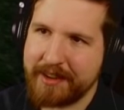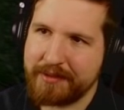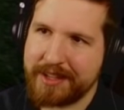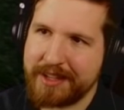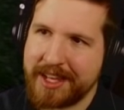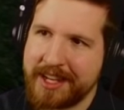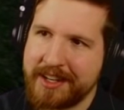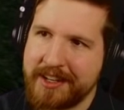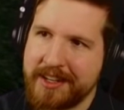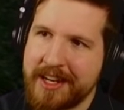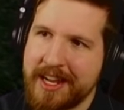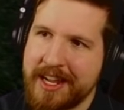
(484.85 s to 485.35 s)

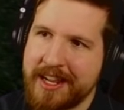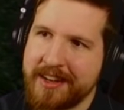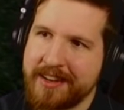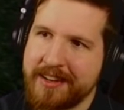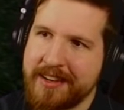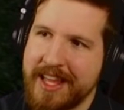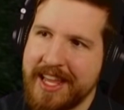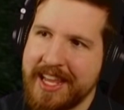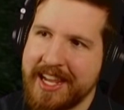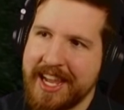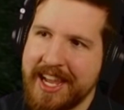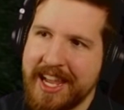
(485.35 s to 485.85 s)
Vladdy did not
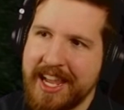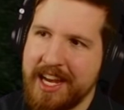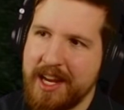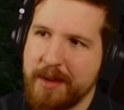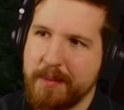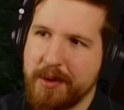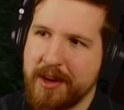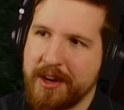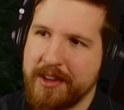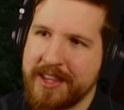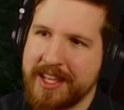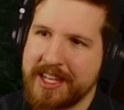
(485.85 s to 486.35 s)
like any
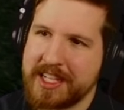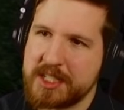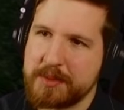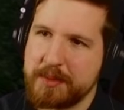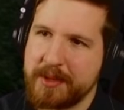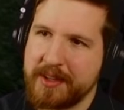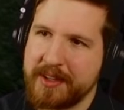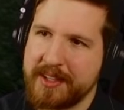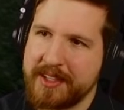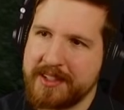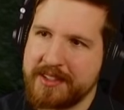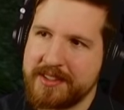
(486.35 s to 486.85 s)
part of that
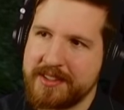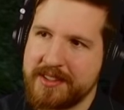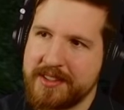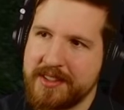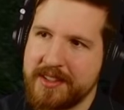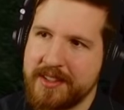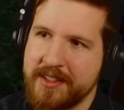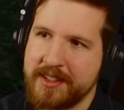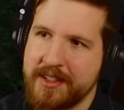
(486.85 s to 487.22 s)
experience.